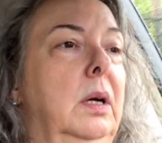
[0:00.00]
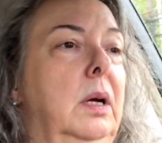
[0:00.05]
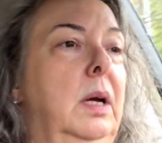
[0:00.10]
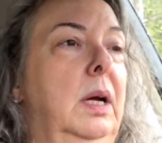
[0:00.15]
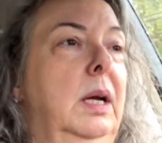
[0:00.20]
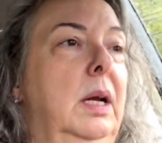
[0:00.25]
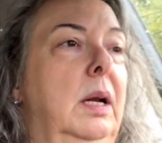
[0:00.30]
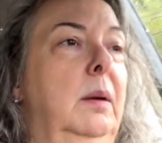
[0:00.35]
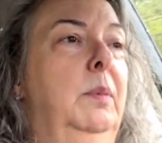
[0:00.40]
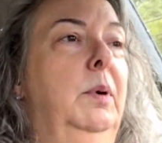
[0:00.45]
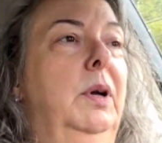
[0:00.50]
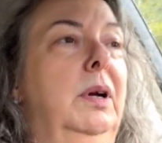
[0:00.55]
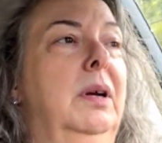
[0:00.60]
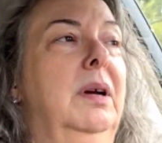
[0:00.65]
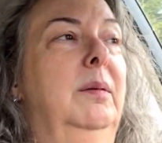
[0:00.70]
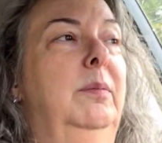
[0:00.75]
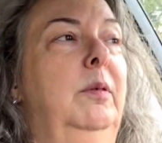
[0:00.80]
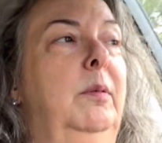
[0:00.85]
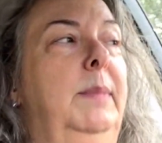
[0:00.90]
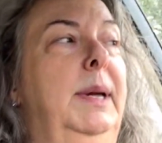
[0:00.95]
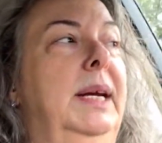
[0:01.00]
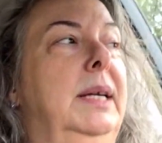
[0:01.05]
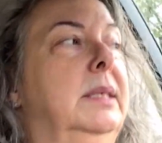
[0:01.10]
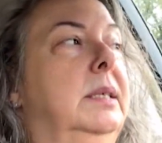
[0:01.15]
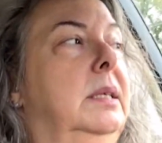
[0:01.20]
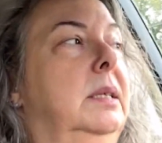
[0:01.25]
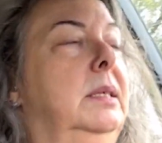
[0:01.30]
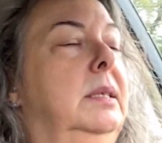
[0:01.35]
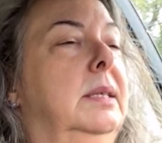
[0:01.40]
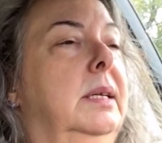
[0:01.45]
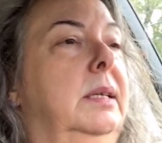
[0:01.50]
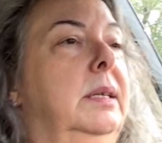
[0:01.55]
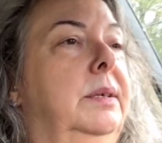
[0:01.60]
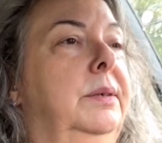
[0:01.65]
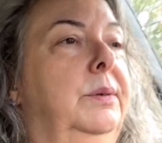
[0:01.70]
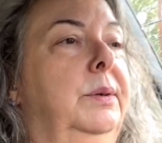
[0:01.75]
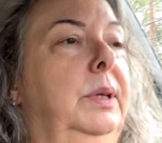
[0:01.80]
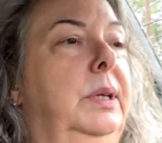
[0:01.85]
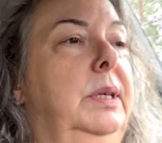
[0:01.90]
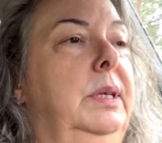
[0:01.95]
and I bought a couple magazines I didn't
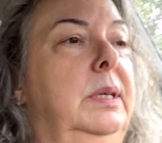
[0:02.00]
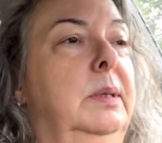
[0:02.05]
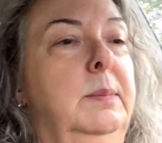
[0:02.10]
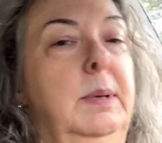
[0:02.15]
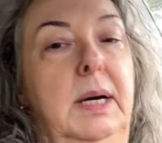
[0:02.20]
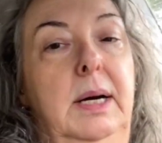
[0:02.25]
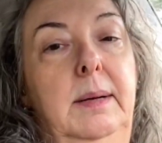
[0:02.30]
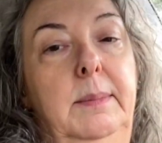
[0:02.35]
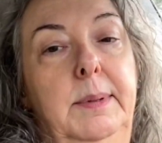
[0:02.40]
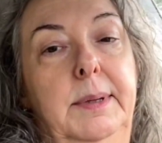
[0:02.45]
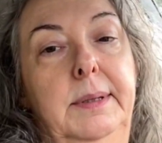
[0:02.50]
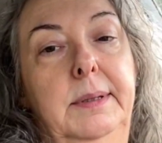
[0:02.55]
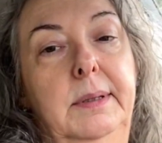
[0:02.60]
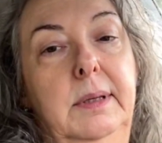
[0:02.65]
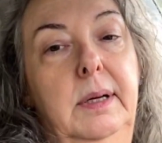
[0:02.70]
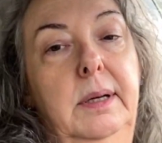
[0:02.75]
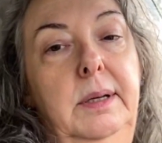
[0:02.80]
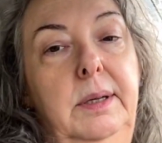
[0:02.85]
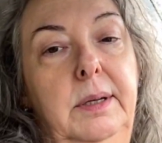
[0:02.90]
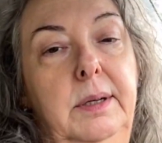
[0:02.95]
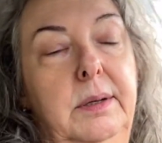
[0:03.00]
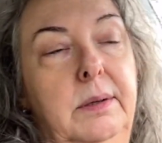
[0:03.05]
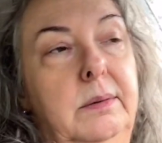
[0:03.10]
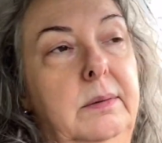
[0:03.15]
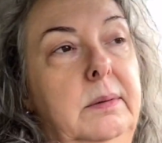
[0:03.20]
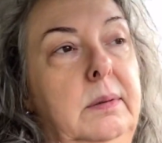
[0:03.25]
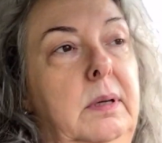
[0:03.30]
really need to buy, but you know.